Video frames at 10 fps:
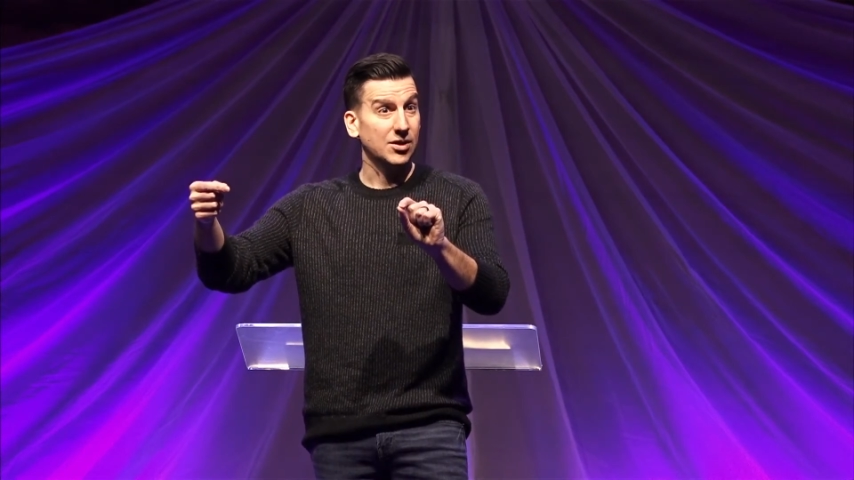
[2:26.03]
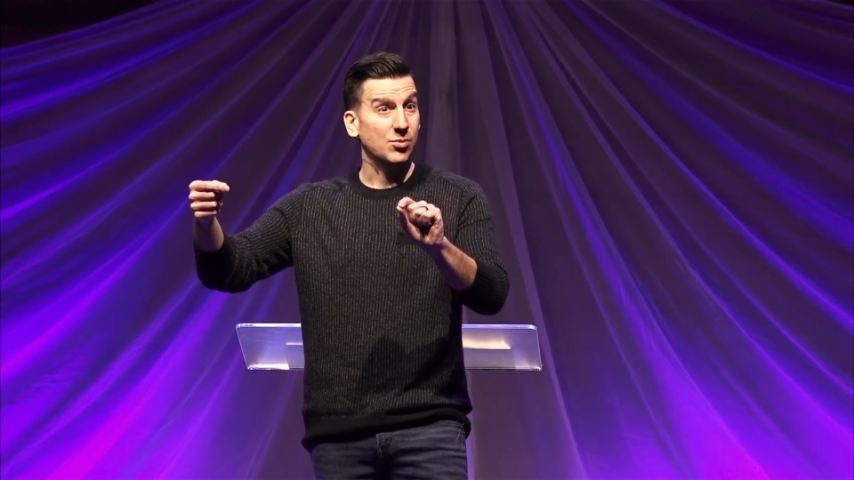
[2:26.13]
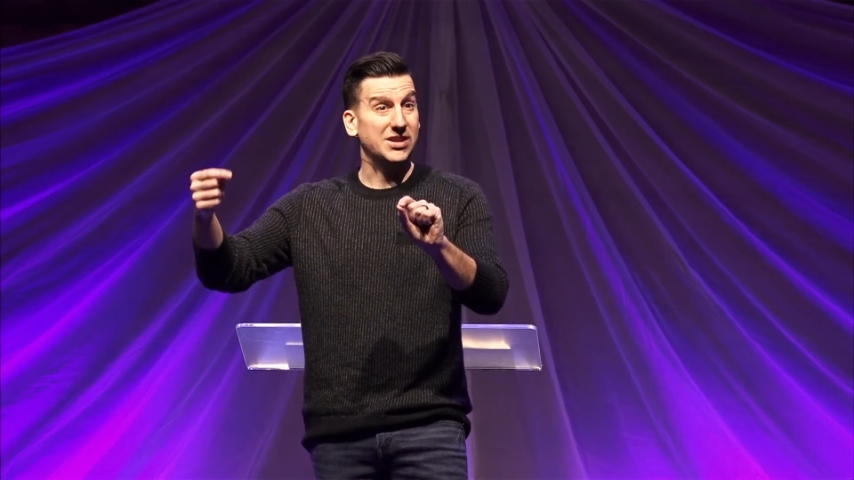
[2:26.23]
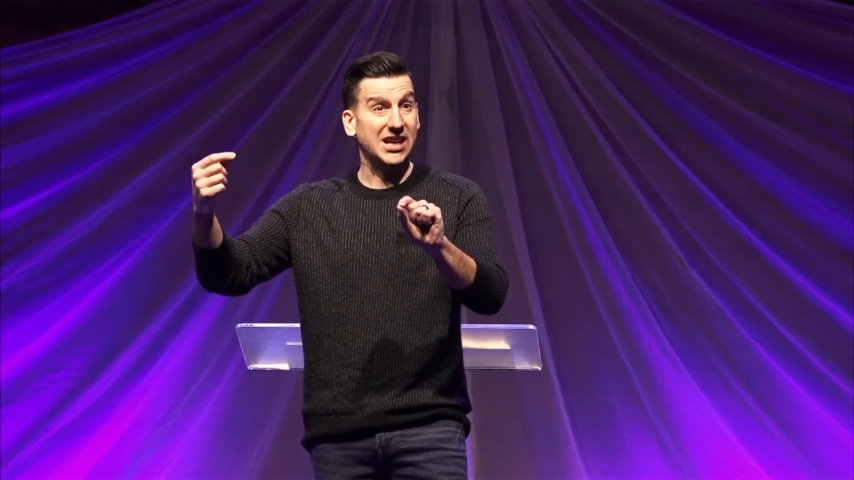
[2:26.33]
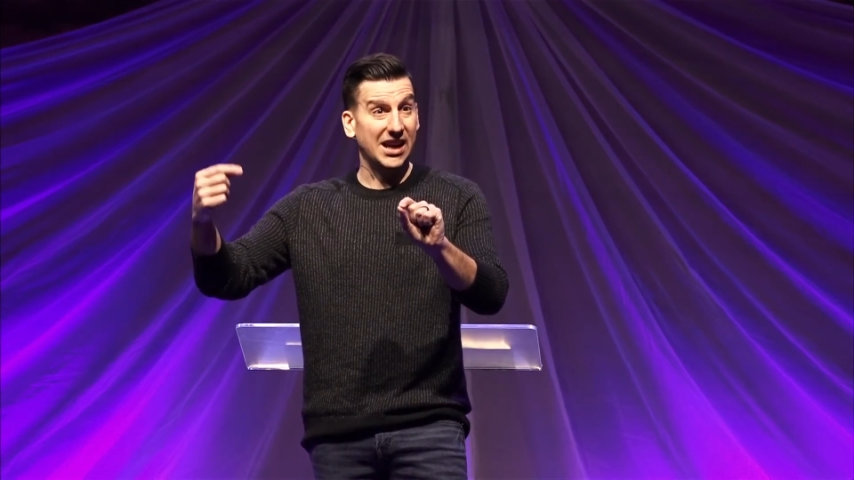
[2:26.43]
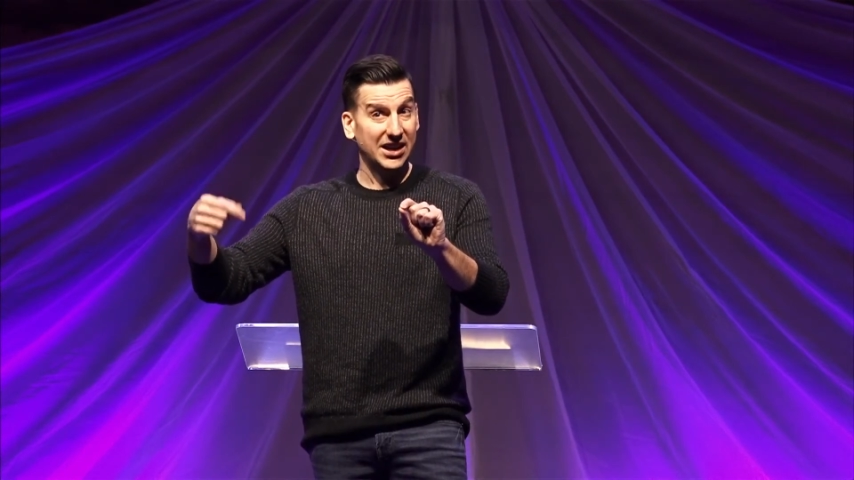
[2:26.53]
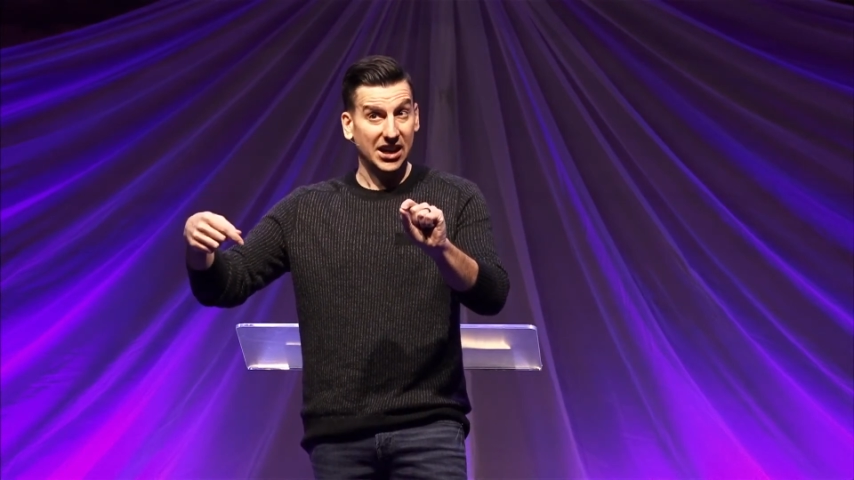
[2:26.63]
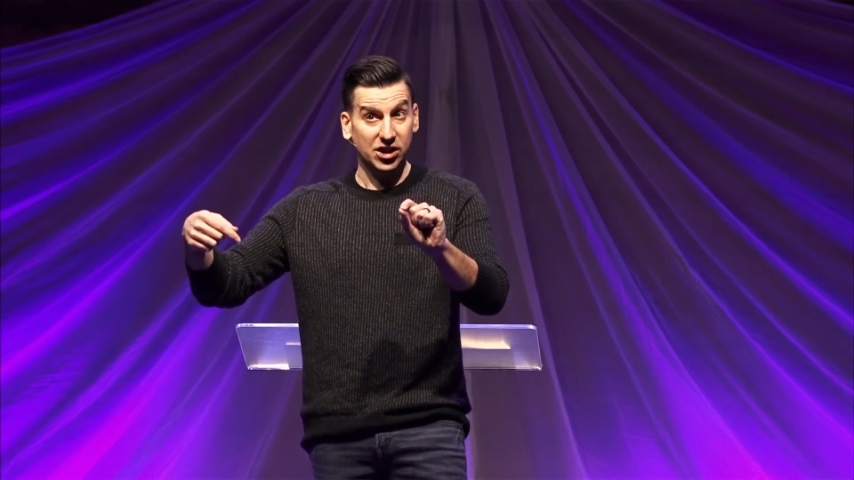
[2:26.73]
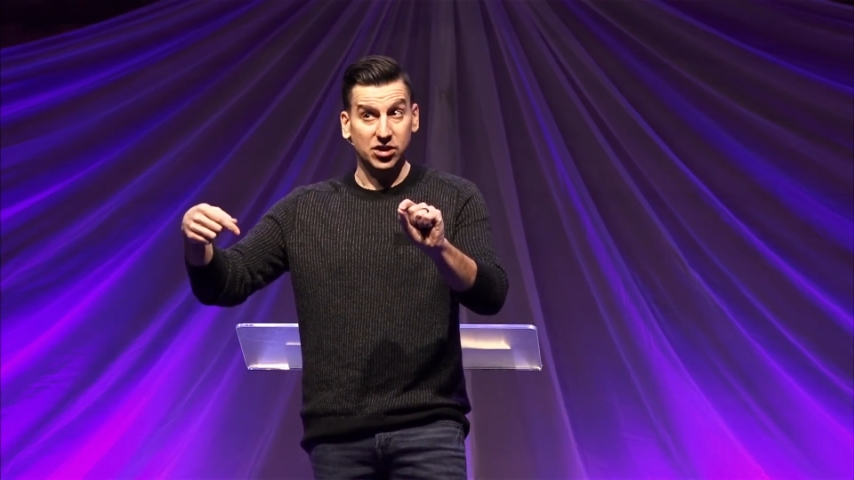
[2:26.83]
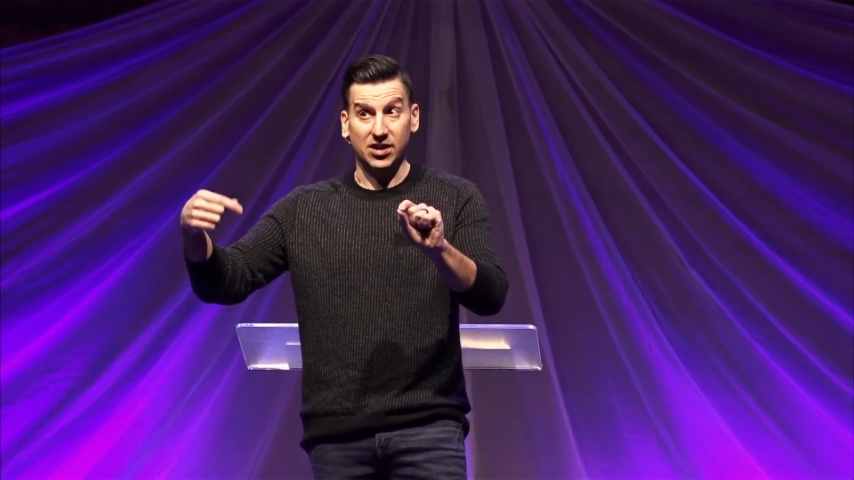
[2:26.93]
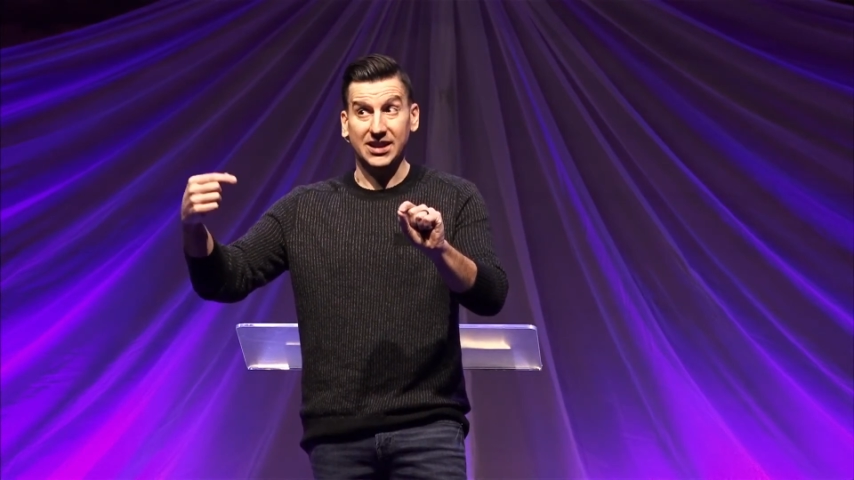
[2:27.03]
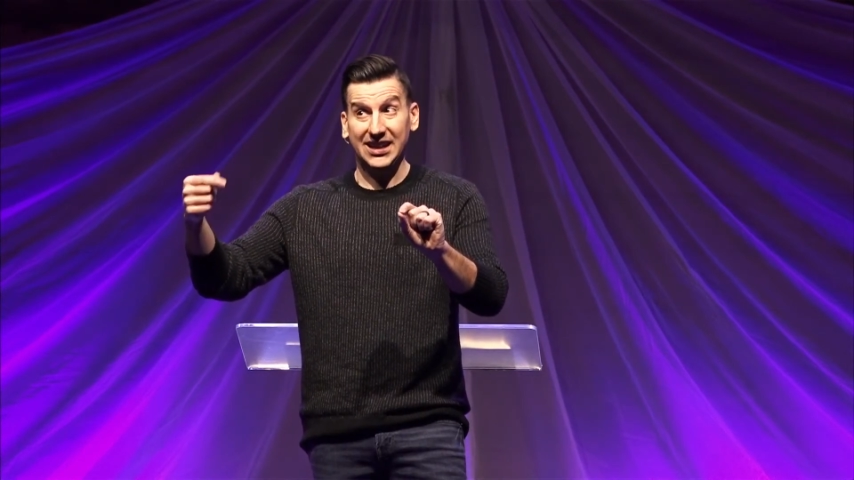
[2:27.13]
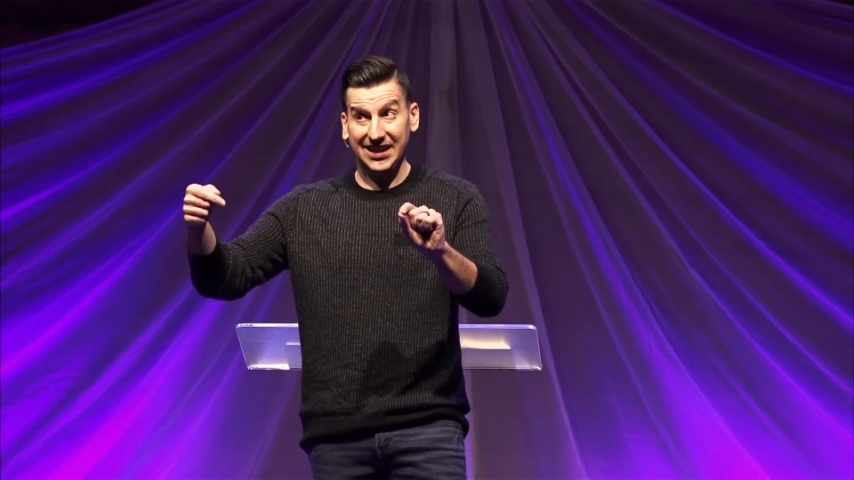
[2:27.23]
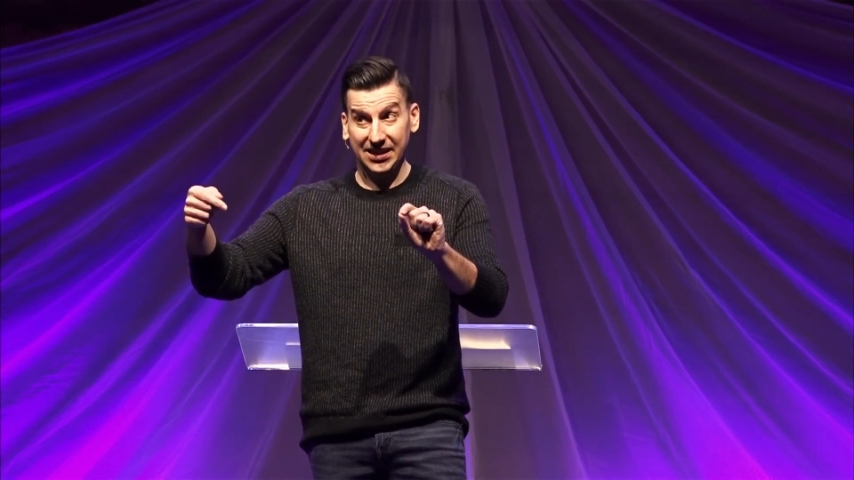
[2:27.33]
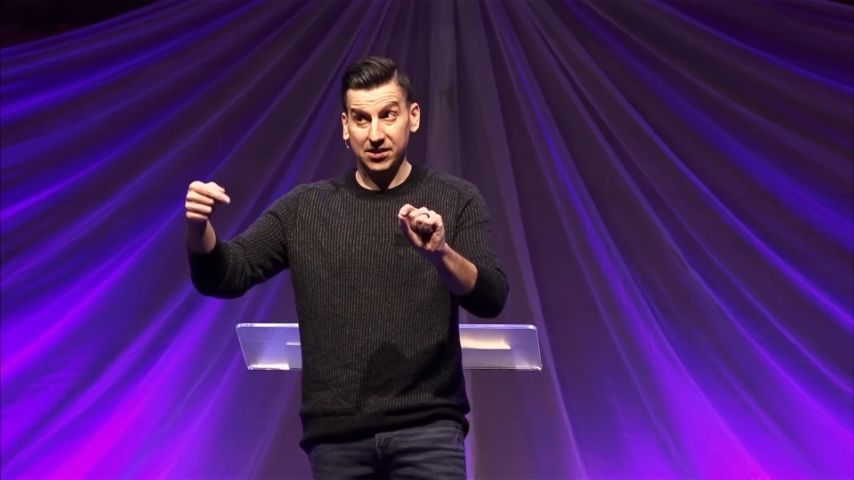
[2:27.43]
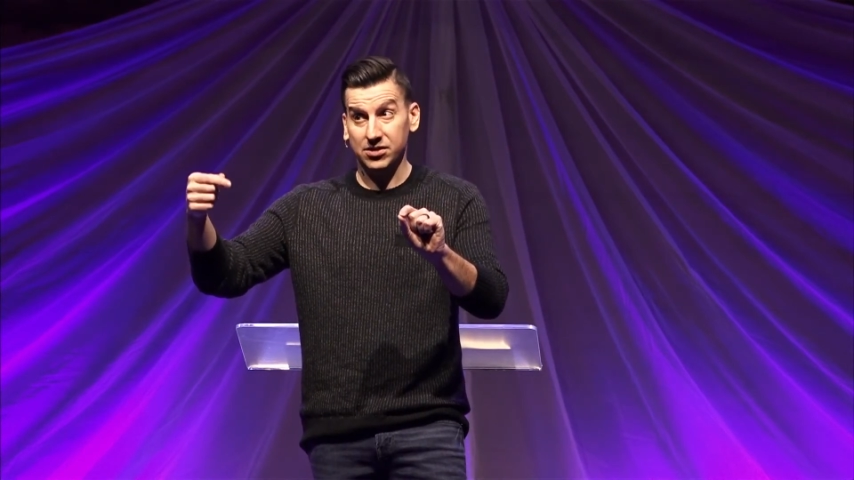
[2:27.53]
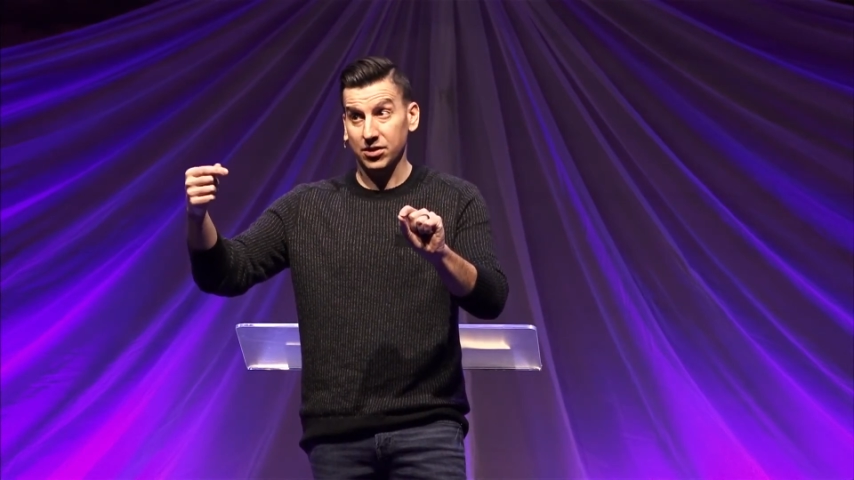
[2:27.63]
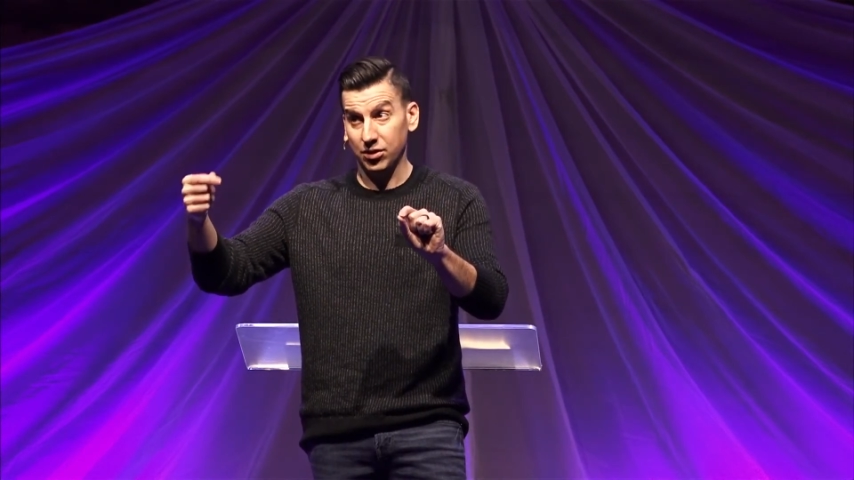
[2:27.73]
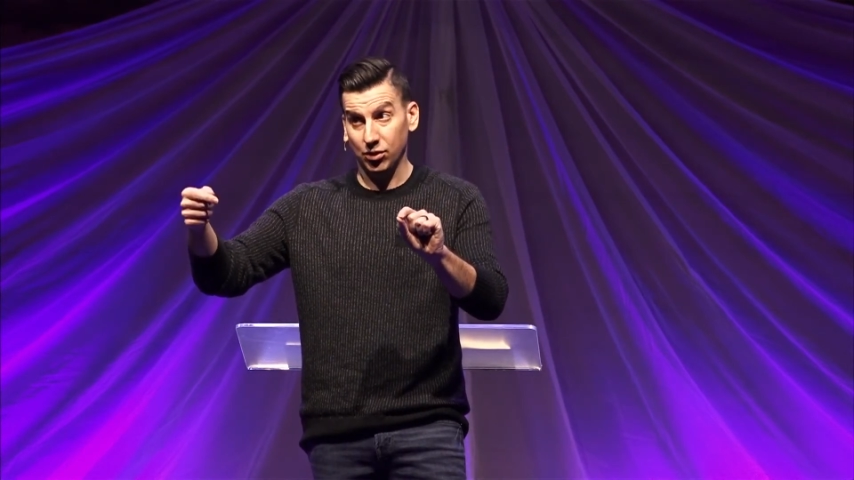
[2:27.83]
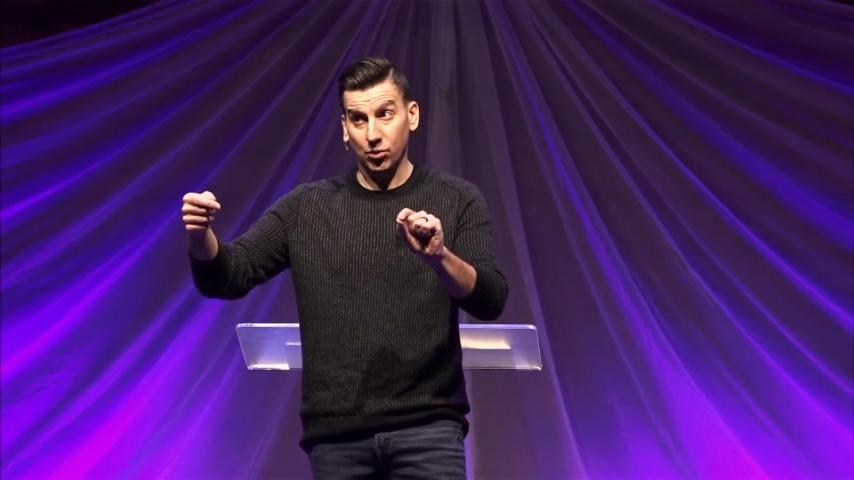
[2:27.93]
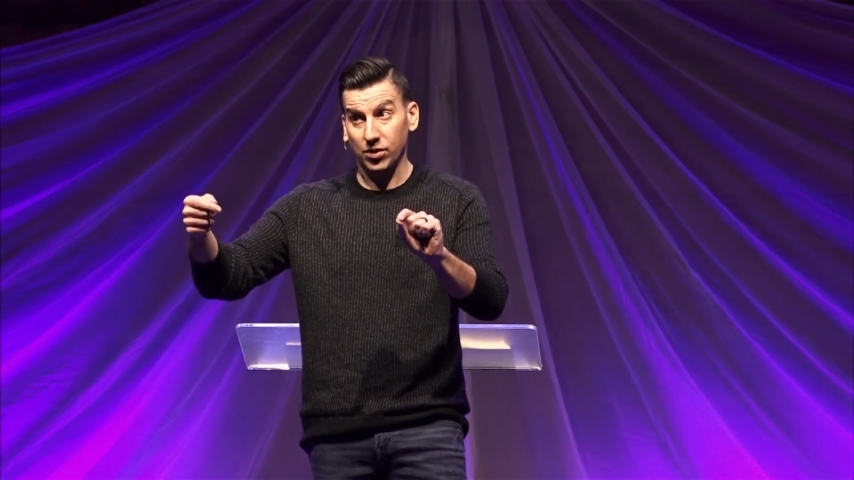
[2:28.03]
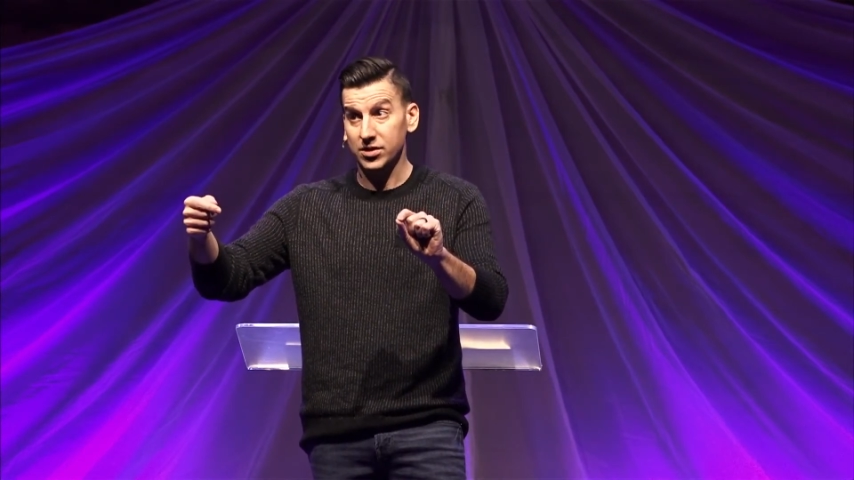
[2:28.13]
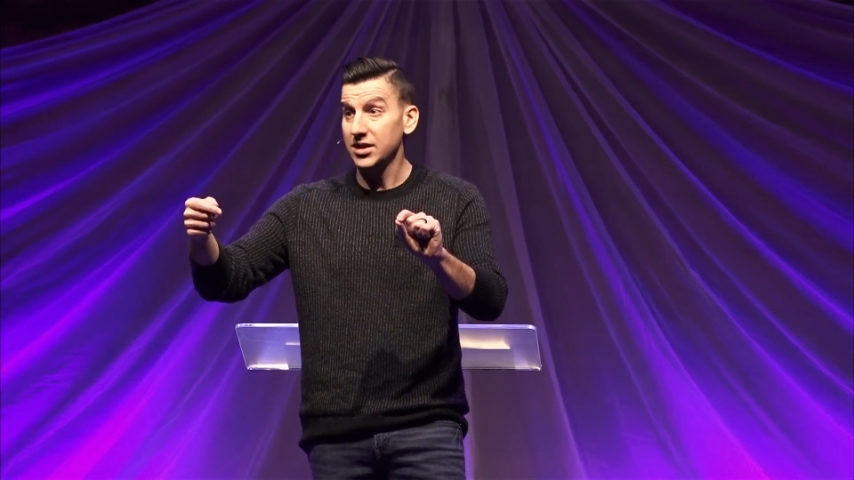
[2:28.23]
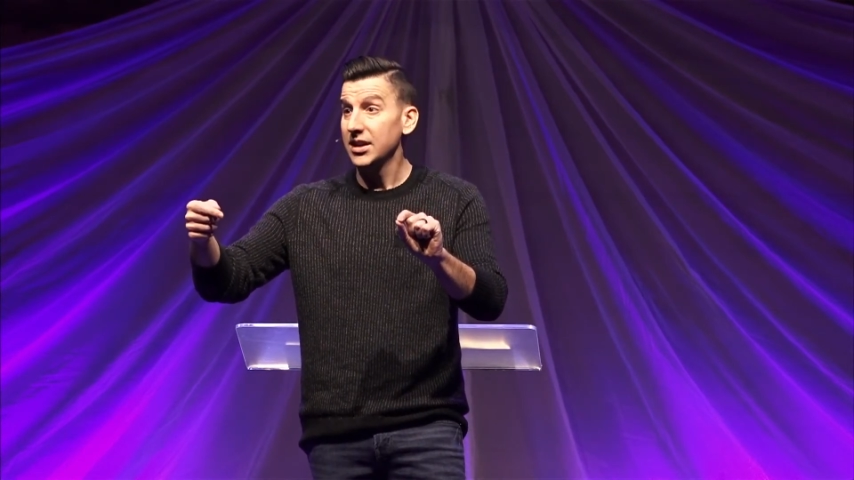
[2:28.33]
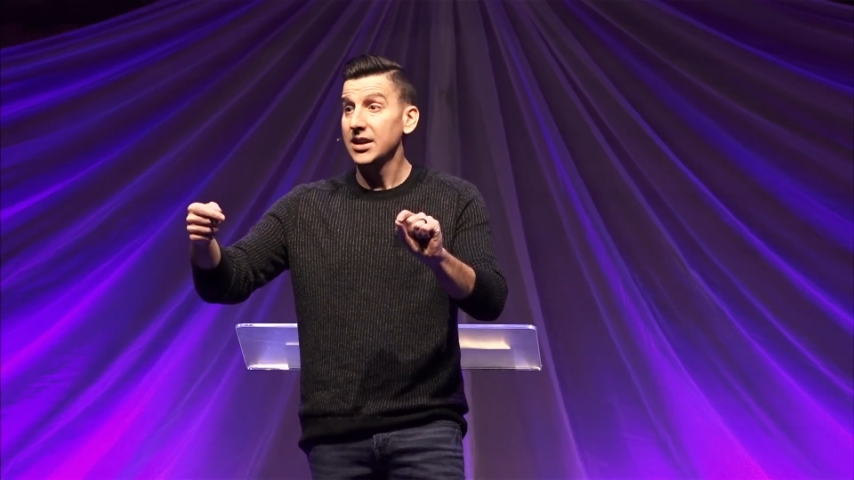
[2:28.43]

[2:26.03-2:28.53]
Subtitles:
Retaliation is the Lord's.